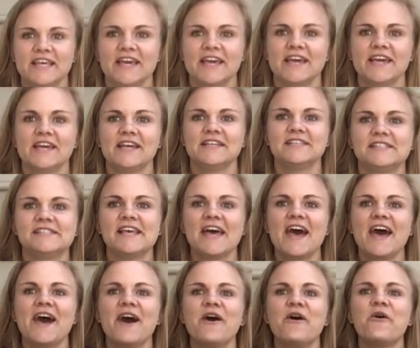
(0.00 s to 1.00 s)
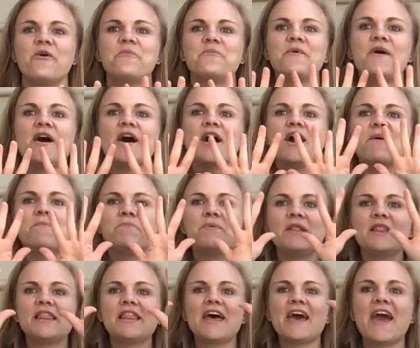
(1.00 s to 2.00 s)
things help a
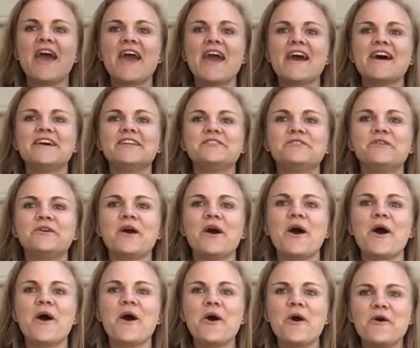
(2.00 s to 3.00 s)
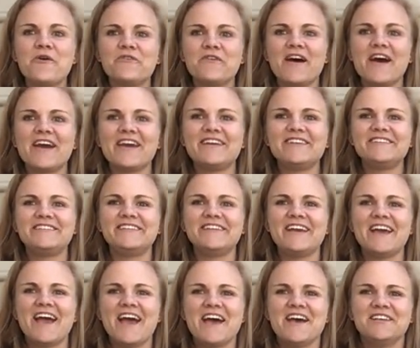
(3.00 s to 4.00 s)
plant grow
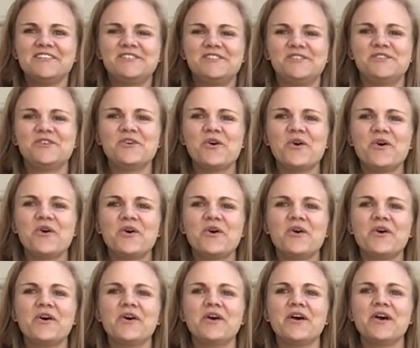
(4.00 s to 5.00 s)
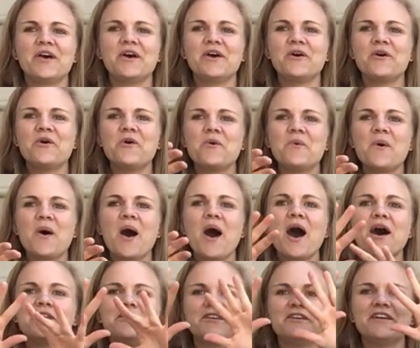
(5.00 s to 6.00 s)
right. Soil,
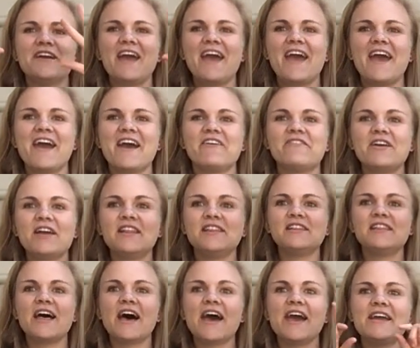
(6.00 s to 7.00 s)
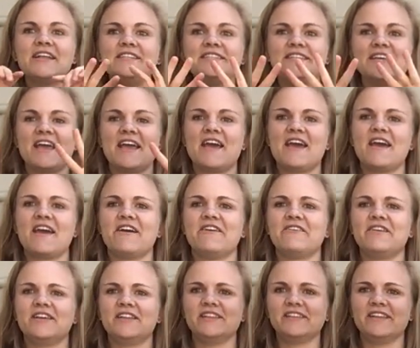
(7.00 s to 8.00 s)
water, air and light,
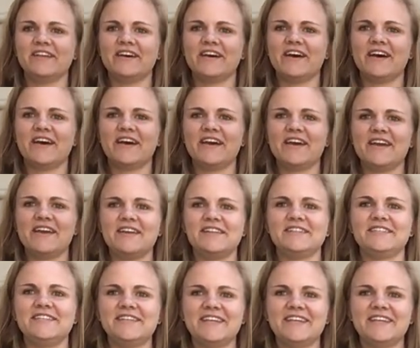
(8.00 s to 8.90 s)
air and light.